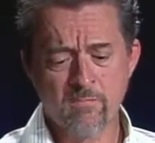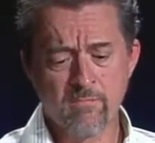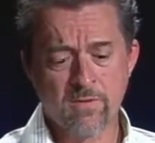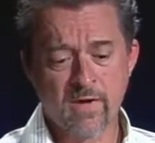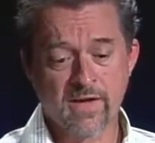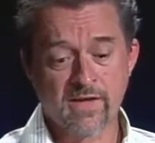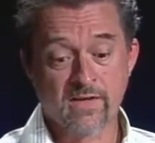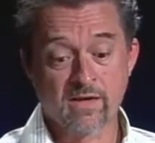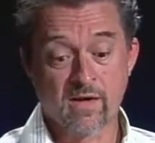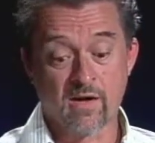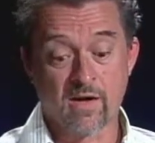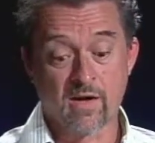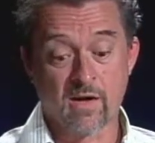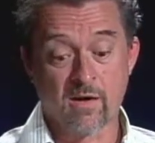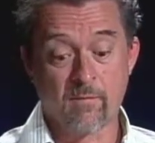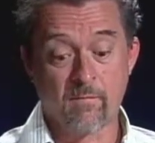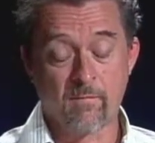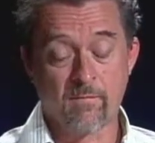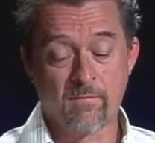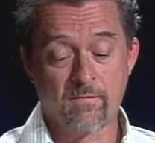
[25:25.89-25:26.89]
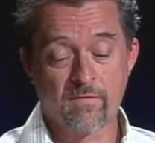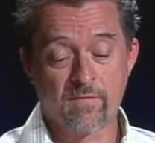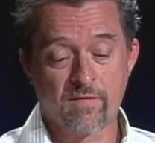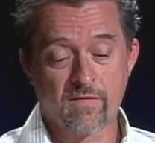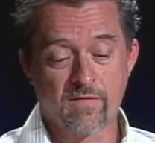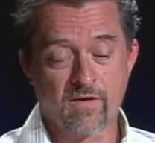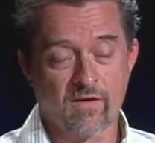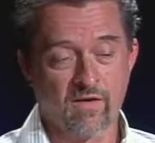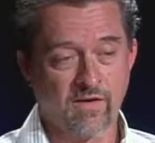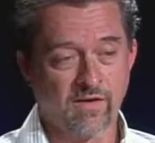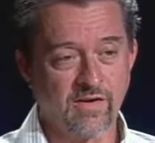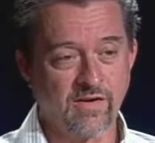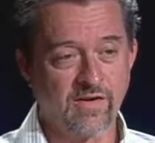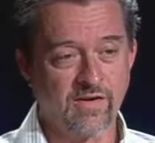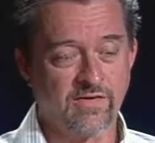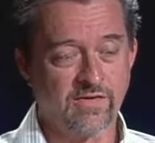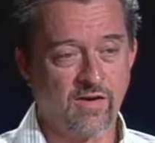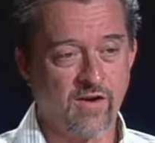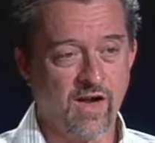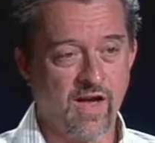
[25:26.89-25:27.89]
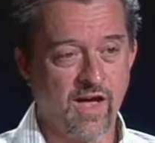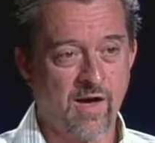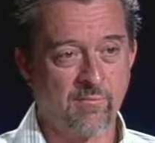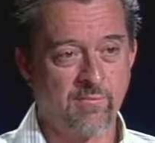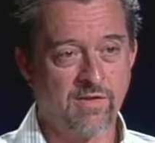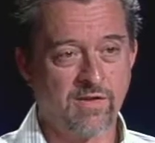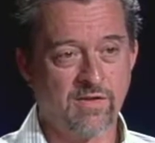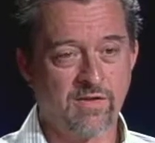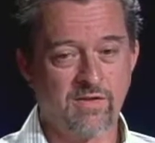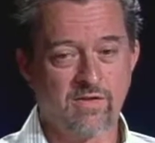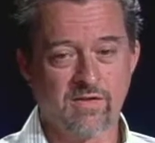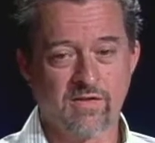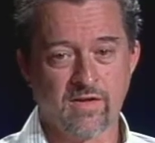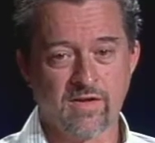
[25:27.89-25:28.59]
But they're happy.